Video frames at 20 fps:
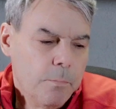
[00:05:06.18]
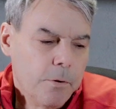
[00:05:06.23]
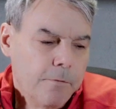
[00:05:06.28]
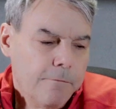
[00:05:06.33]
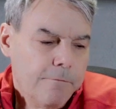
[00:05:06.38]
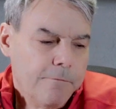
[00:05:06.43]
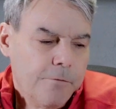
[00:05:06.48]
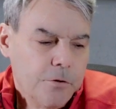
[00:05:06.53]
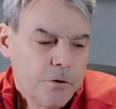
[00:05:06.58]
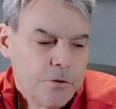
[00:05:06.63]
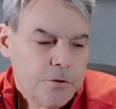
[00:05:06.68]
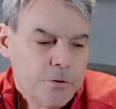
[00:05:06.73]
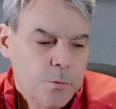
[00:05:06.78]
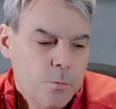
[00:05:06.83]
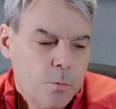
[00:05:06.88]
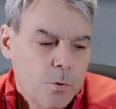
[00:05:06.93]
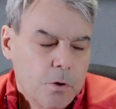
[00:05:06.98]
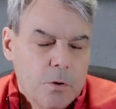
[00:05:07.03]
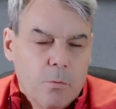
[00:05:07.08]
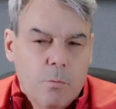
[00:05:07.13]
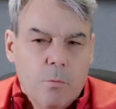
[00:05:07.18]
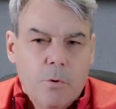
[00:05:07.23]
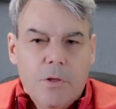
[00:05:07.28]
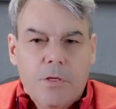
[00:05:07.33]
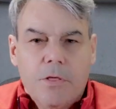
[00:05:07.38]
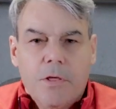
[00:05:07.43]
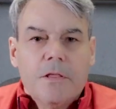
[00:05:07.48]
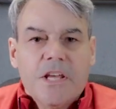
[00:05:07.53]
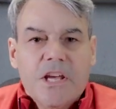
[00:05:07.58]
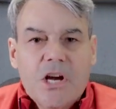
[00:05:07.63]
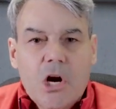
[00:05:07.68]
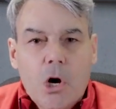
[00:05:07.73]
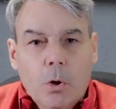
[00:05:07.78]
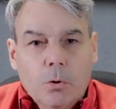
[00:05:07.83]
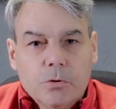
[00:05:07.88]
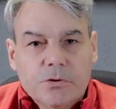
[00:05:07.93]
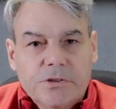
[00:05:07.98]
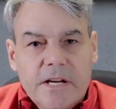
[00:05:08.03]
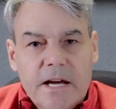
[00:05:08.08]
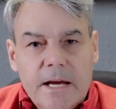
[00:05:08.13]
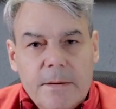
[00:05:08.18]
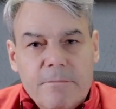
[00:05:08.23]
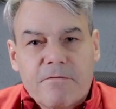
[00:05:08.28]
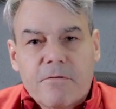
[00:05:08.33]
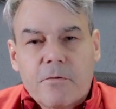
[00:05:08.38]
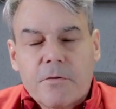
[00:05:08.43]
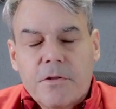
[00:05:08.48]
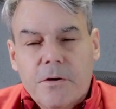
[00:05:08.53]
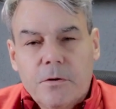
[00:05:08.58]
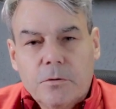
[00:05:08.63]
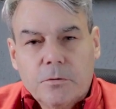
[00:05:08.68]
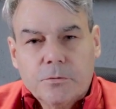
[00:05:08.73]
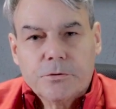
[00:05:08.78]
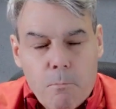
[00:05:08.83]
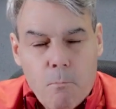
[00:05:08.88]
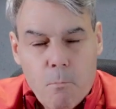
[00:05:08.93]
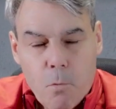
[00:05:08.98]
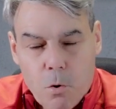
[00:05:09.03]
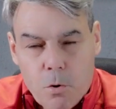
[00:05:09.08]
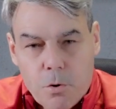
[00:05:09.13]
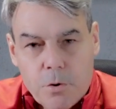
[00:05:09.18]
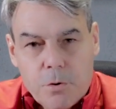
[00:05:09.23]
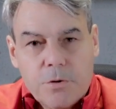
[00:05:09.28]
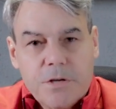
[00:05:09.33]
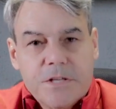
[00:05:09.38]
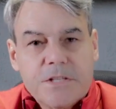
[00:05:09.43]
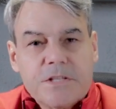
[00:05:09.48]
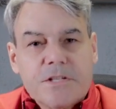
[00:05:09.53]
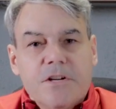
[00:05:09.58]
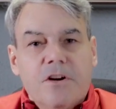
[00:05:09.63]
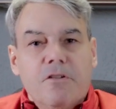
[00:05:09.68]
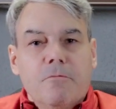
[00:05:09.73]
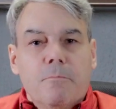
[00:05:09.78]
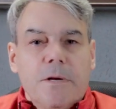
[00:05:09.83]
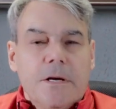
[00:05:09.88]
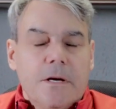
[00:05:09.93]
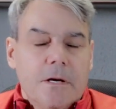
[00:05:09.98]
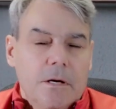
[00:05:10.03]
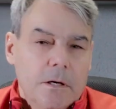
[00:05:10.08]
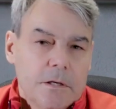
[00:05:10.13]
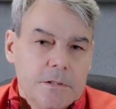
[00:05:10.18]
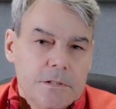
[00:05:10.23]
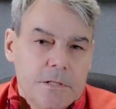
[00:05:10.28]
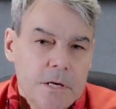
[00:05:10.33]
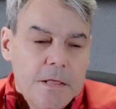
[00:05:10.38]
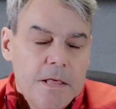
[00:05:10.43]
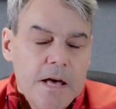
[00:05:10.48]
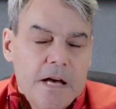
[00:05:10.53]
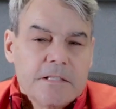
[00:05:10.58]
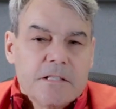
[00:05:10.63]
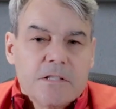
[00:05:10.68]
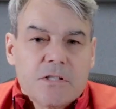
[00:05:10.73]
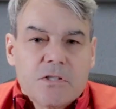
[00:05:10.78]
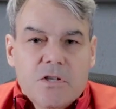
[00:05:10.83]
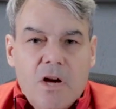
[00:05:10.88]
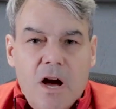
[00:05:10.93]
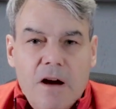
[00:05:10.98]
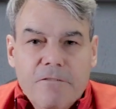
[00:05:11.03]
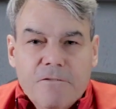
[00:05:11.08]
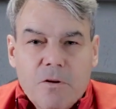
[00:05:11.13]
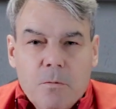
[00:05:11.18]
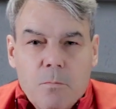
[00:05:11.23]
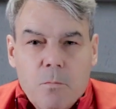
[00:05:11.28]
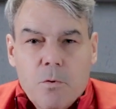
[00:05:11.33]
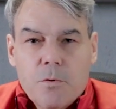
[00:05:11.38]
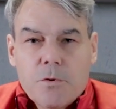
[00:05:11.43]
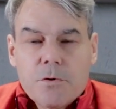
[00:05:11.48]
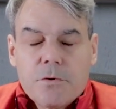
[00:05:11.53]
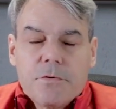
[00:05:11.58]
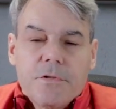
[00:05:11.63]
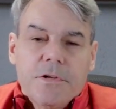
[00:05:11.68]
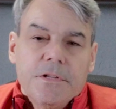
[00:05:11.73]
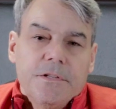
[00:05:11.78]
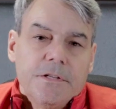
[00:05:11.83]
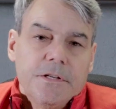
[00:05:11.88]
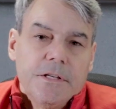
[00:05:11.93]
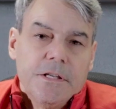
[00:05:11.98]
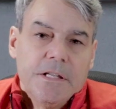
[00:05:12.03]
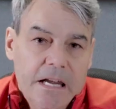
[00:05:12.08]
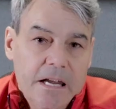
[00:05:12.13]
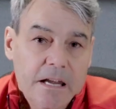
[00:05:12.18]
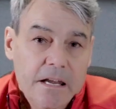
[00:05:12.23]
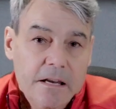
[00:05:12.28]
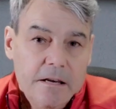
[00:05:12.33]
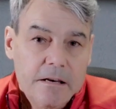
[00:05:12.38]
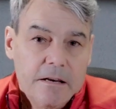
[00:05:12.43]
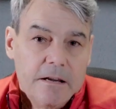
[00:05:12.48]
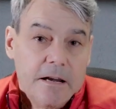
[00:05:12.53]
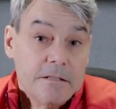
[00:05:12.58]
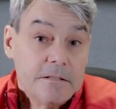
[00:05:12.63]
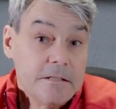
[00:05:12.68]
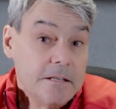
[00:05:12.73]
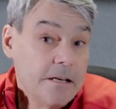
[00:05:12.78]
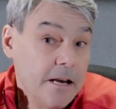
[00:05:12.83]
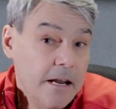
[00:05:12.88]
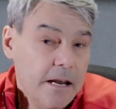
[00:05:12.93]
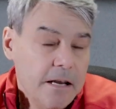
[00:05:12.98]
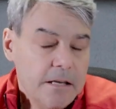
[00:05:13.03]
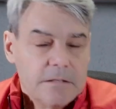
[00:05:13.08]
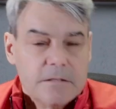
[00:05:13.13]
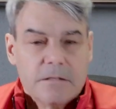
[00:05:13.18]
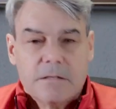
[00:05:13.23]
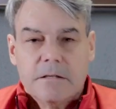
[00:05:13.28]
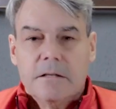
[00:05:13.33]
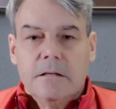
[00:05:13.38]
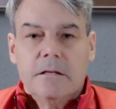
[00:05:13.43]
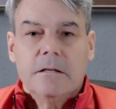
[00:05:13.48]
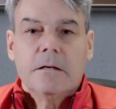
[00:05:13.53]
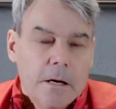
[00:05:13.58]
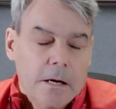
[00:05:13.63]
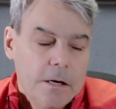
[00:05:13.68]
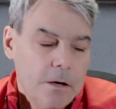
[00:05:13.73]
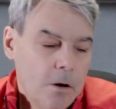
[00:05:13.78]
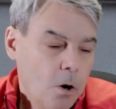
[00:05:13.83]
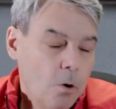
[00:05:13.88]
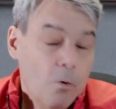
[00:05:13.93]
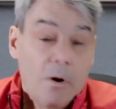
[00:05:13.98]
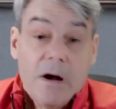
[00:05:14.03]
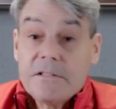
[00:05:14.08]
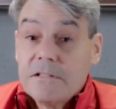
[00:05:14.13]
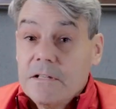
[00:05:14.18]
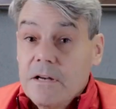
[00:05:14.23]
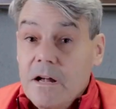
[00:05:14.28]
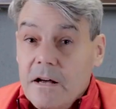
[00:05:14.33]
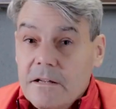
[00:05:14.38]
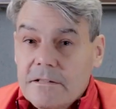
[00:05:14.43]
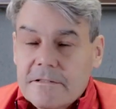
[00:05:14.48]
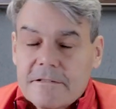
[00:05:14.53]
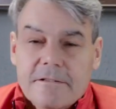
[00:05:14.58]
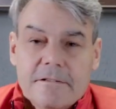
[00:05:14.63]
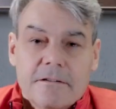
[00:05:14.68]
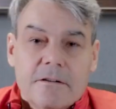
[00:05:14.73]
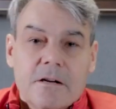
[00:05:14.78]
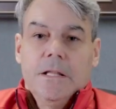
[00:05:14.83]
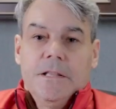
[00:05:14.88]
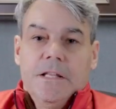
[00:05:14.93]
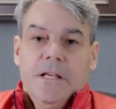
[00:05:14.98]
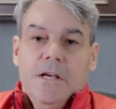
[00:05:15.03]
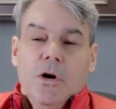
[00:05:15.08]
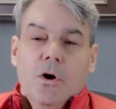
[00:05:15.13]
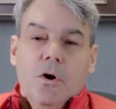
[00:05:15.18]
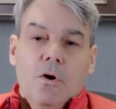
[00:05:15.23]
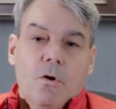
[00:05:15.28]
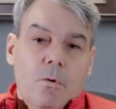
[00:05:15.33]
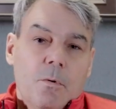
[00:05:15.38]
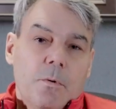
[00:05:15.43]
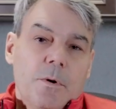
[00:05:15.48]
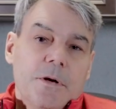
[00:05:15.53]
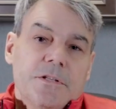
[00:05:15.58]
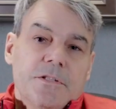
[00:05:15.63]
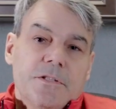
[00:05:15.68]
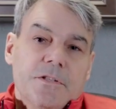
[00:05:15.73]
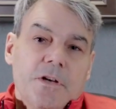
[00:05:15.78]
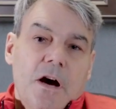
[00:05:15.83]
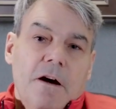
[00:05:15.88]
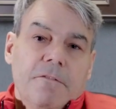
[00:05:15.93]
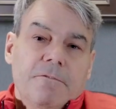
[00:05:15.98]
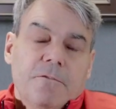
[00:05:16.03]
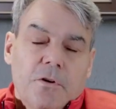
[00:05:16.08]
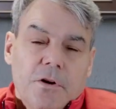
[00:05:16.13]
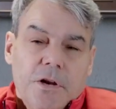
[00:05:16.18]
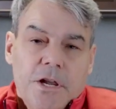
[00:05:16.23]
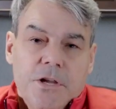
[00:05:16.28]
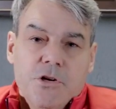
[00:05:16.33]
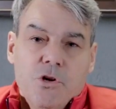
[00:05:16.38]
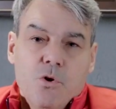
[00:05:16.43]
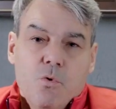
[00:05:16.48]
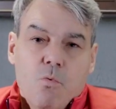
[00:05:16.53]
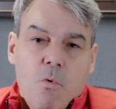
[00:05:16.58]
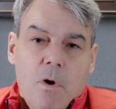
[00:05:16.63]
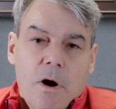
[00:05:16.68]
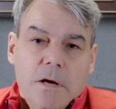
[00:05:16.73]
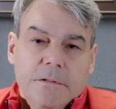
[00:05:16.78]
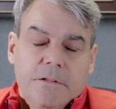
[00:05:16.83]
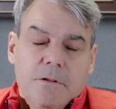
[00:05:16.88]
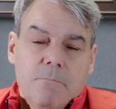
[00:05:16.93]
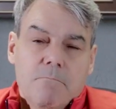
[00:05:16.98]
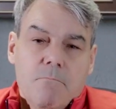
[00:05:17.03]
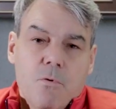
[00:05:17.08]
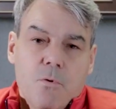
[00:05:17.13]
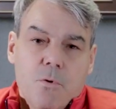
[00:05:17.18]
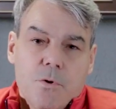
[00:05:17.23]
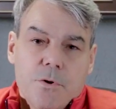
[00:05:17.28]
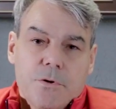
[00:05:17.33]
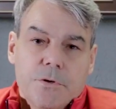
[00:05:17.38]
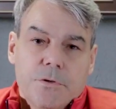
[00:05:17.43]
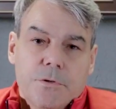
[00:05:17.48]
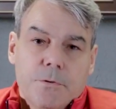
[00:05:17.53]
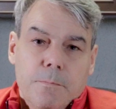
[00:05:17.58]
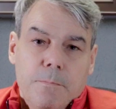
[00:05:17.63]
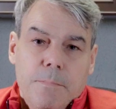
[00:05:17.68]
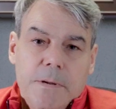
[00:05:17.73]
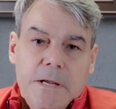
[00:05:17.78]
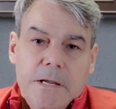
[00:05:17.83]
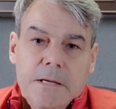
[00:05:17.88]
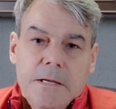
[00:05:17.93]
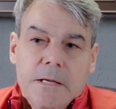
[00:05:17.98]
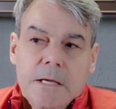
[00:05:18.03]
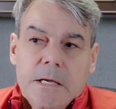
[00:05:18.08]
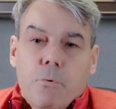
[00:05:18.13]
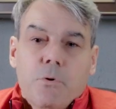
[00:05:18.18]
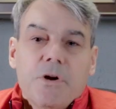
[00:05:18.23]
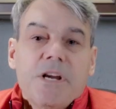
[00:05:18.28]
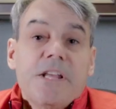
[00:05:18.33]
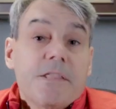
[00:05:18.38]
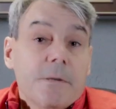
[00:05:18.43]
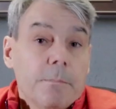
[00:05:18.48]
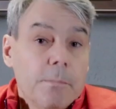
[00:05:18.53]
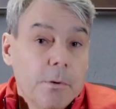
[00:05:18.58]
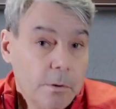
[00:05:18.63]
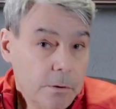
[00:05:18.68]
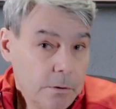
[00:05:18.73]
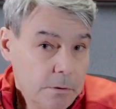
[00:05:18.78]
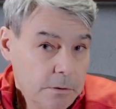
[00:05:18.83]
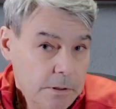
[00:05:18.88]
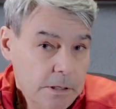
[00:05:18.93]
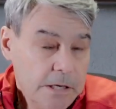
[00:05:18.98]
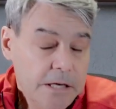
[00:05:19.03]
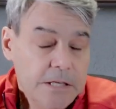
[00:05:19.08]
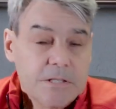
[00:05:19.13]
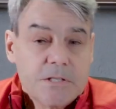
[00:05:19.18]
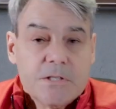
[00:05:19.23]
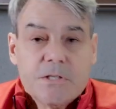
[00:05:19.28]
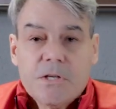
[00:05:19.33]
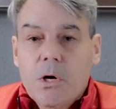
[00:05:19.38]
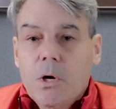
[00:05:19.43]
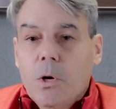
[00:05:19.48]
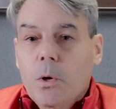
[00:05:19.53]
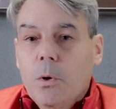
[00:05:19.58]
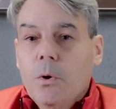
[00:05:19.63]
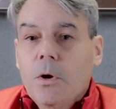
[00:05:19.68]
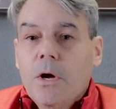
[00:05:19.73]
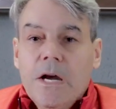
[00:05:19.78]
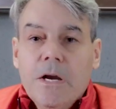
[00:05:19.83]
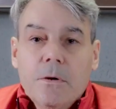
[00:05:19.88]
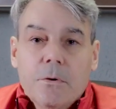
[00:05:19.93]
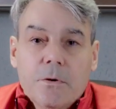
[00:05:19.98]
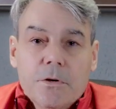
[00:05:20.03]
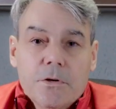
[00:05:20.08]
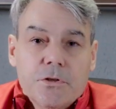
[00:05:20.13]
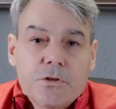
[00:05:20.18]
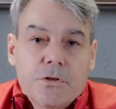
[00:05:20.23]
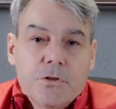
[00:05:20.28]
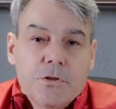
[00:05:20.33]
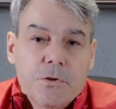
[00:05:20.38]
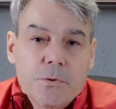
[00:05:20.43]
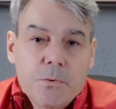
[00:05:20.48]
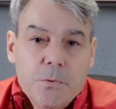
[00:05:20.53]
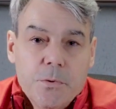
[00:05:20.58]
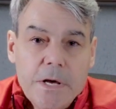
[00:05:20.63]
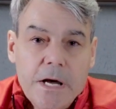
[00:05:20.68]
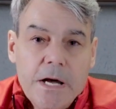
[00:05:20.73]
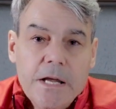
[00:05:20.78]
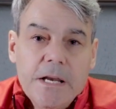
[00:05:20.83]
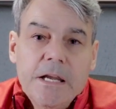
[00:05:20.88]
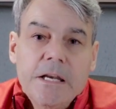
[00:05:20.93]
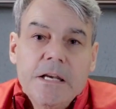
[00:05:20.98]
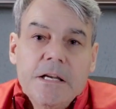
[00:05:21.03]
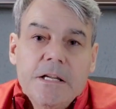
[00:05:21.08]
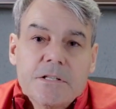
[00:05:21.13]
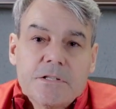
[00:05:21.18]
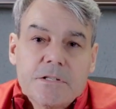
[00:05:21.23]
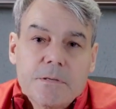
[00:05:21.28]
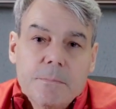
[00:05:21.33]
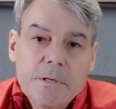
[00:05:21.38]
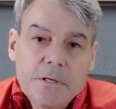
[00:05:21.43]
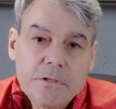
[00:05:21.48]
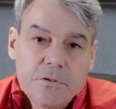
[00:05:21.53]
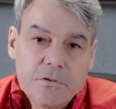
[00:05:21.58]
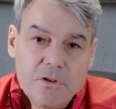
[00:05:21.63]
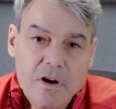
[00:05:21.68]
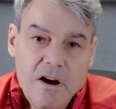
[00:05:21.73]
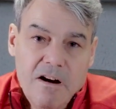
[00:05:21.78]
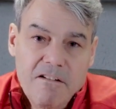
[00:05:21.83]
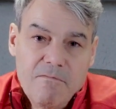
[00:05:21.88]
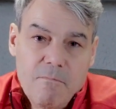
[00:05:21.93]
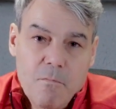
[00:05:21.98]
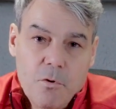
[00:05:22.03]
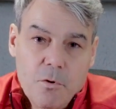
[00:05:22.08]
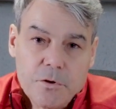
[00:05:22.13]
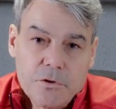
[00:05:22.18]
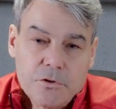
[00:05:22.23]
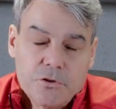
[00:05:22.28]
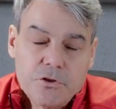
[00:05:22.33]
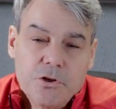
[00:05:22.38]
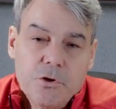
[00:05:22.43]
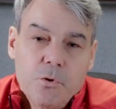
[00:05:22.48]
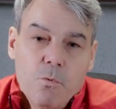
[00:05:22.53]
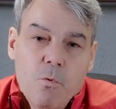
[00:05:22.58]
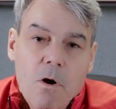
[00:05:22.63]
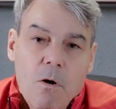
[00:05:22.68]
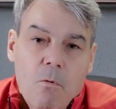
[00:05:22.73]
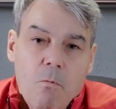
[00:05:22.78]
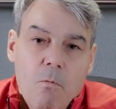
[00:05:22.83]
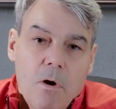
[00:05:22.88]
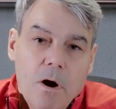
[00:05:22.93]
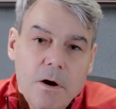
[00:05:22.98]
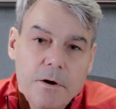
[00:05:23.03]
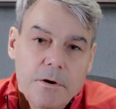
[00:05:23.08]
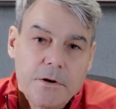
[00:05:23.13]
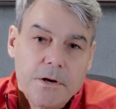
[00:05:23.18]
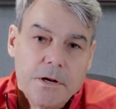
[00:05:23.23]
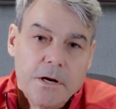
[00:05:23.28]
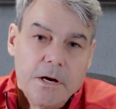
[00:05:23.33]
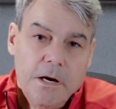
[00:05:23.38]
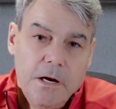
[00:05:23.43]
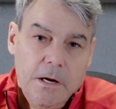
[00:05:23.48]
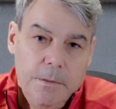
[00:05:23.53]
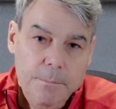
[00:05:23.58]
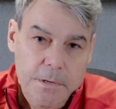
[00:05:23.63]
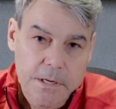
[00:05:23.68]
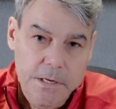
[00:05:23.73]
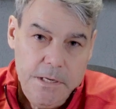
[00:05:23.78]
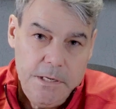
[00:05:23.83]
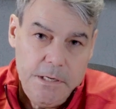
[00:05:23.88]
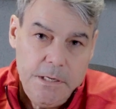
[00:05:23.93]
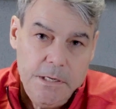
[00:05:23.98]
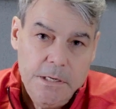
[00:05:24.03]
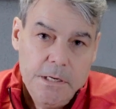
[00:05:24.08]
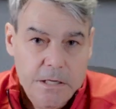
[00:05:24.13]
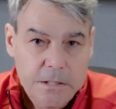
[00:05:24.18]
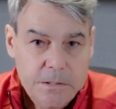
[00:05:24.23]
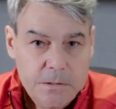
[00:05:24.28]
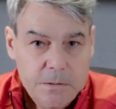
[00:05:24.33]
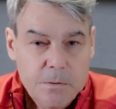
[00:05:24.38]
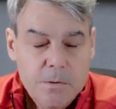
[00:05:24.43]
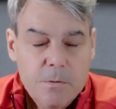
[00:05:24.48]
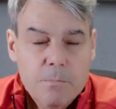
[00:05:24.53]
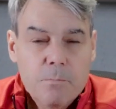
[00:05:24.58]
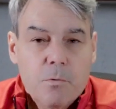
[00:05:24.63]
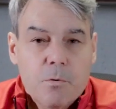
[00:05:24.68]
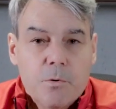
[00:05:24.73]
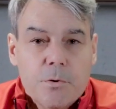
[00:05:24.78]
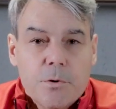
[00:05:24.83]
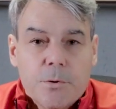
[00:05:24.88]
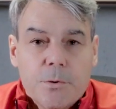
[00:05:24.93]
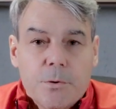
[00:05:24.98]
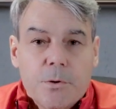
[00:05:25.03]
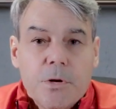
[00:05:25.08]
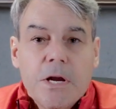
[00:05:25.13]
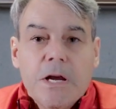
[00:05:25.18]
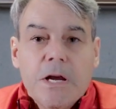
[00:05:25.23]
prefer to work with the old type for the old mortar itself because that's a softer mortar than the N as in Nancy and O as in Oscar. The O is softer and you want the mortar to be breathable. And so in order to do that, it needs to be a soft mortar. So you want water to come in into the mortar